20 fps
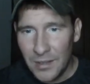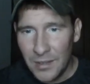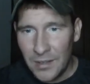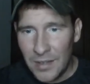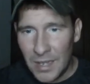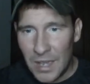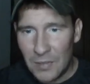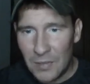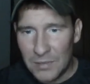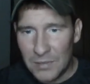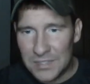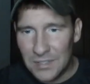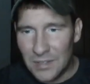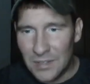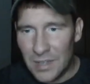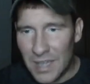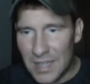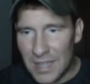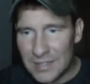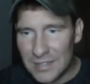I will see you
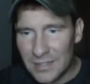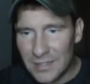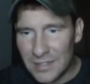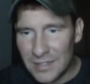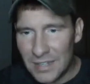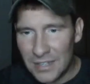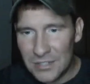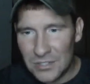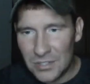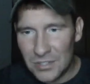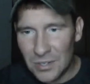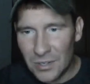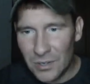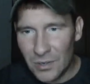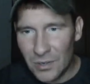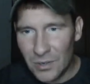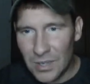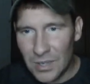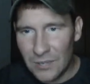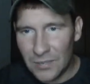guys on the next
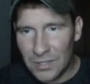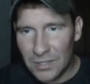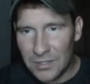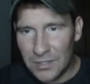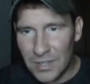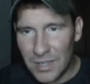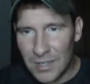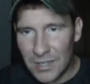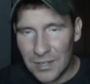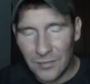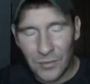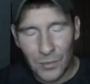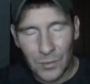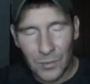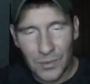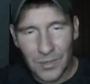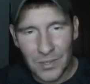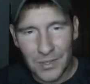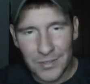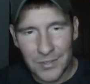show. Have a good night,
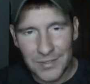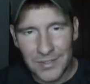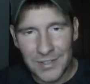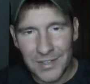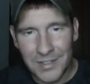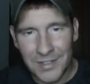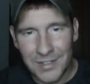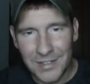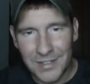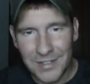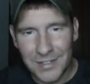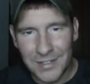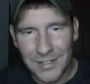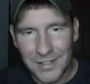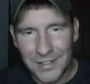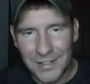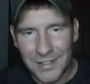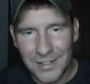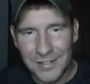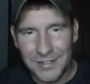everyone. And
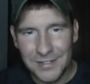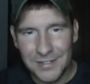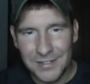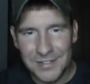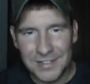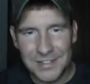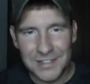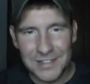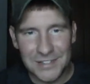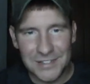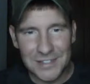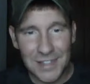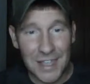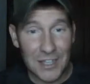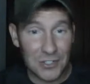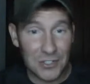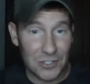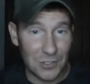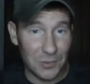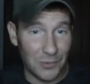since this is the
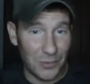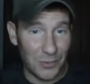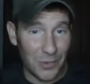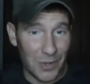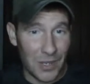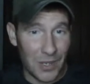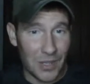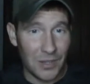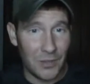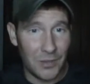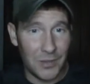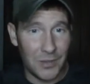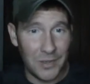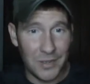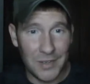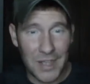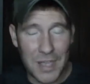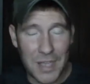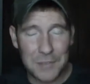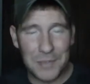last show before Halloween,
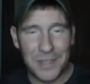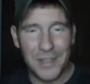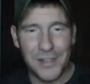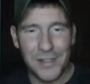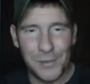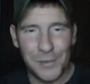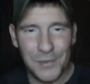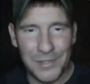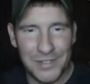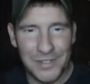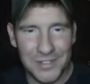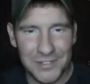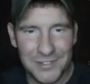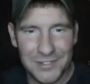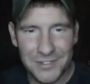happy Halloween.